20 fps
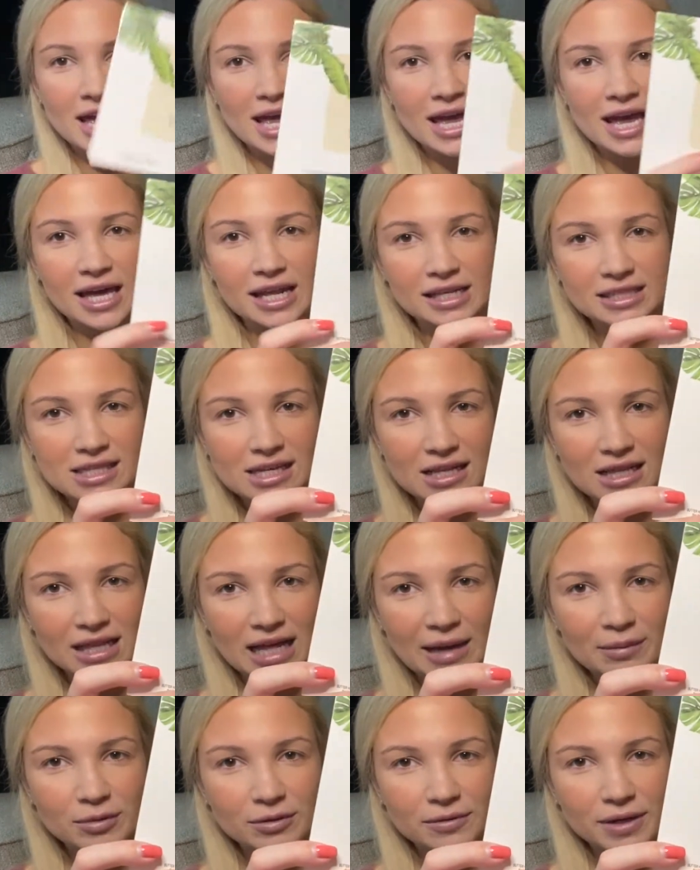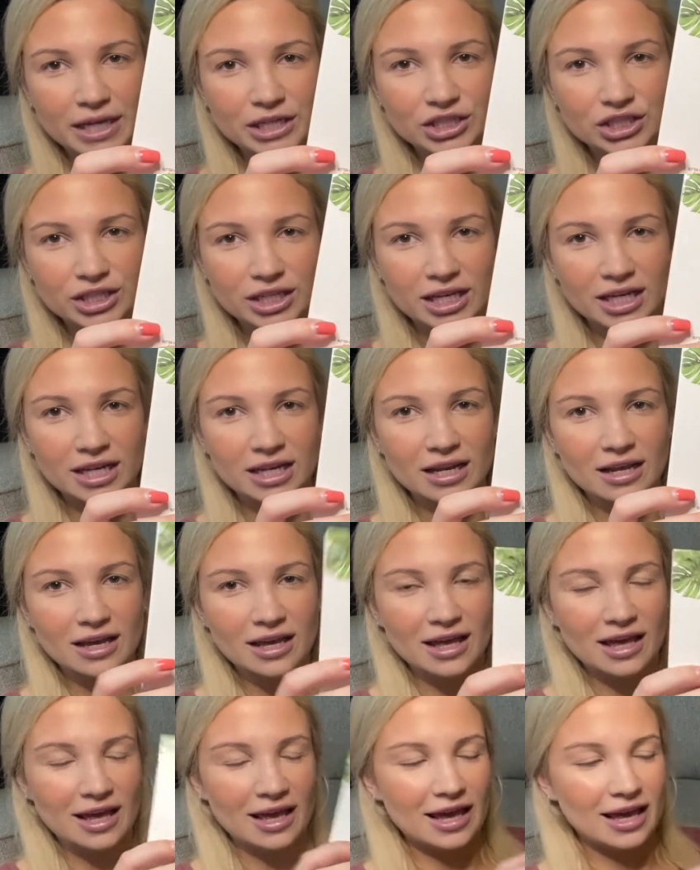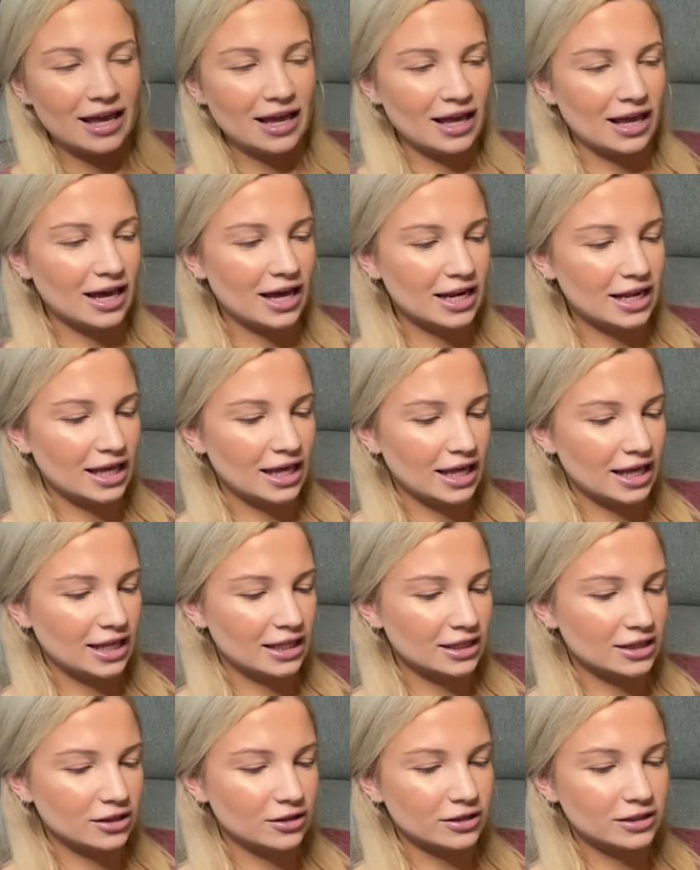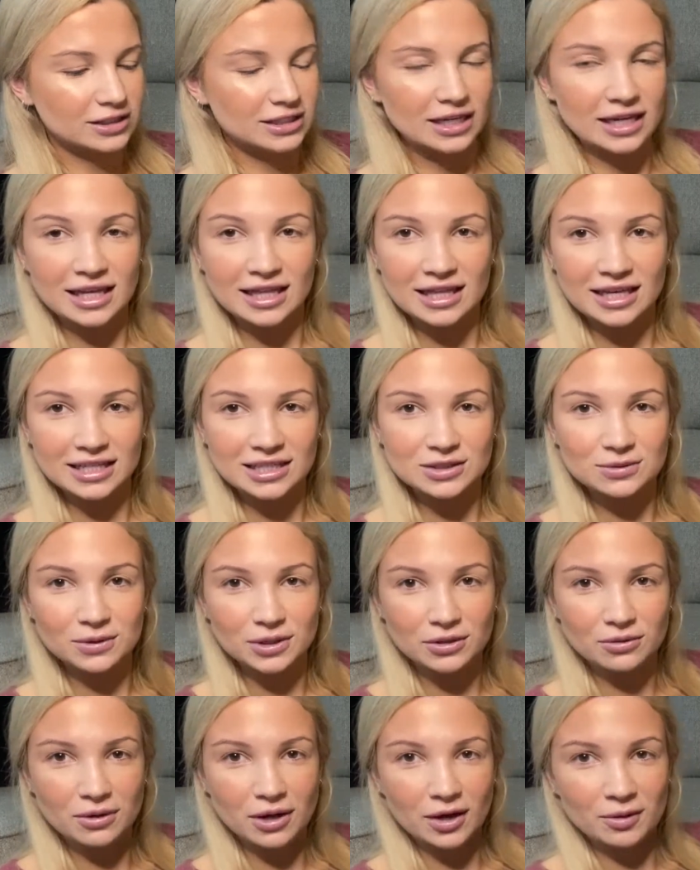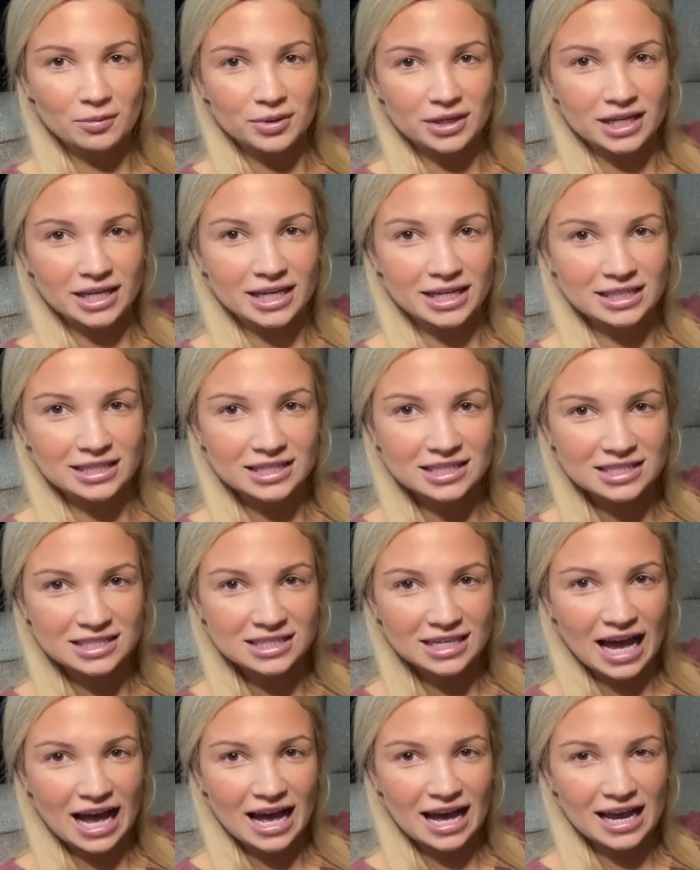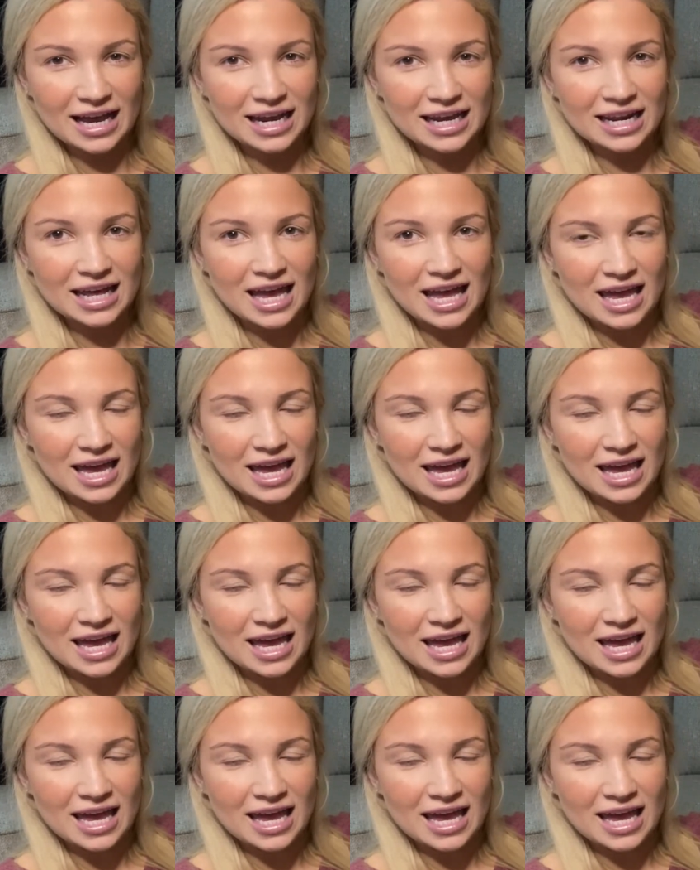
It is a collaboration, and it looks like this when you open it inside.